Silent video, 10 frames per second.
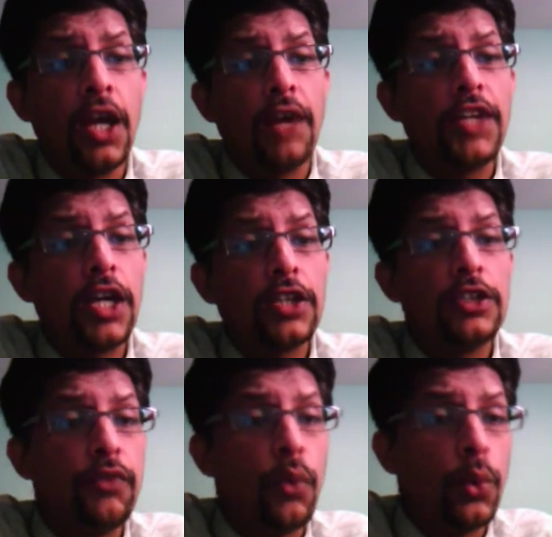We are in
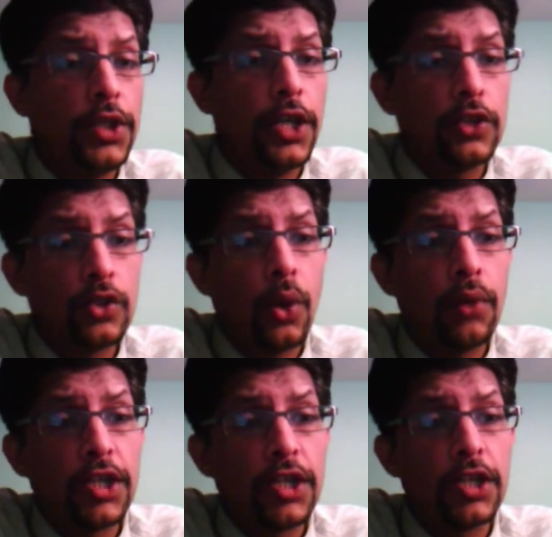the 48th
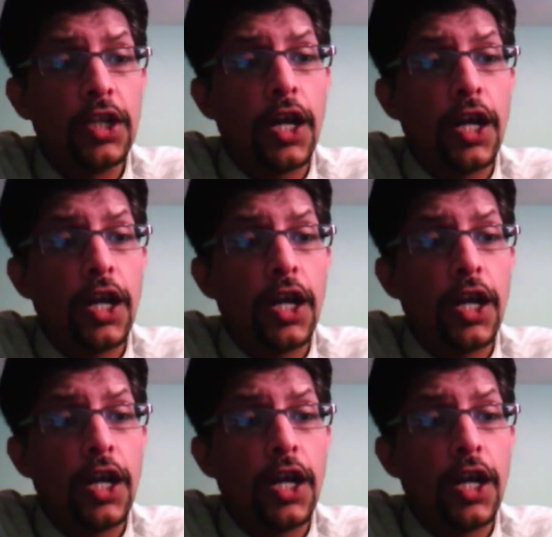over.